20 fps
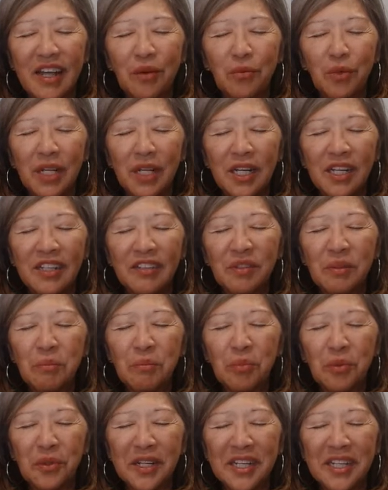that we live
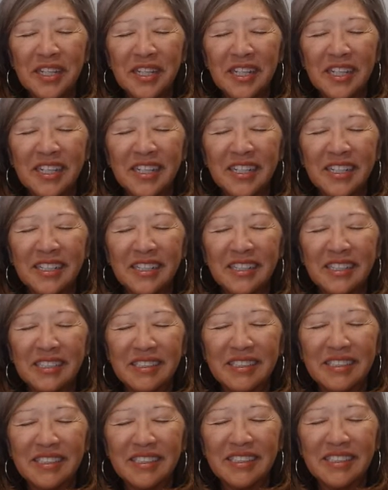and breathe in,
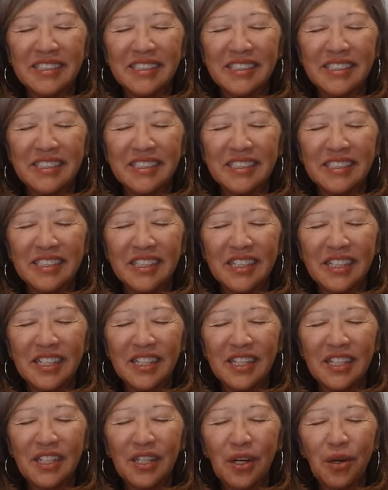
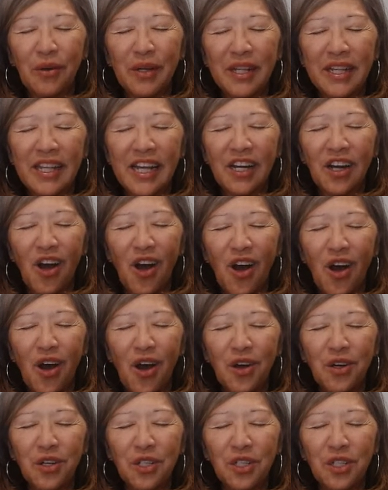knowing that
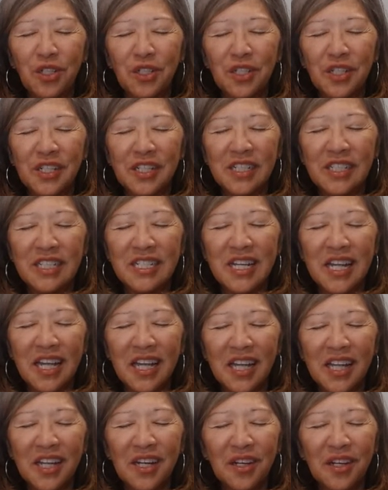all good is
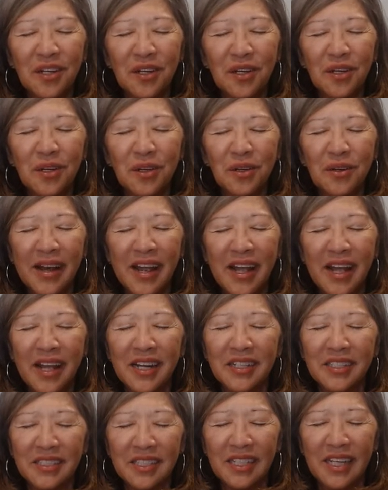here
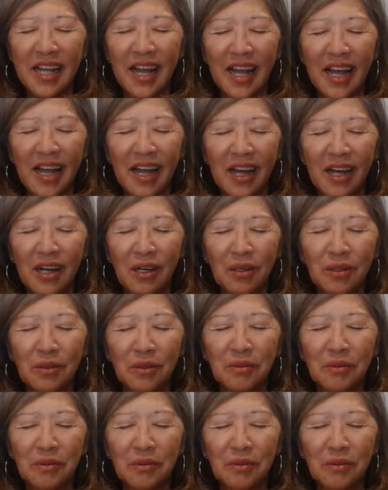and now.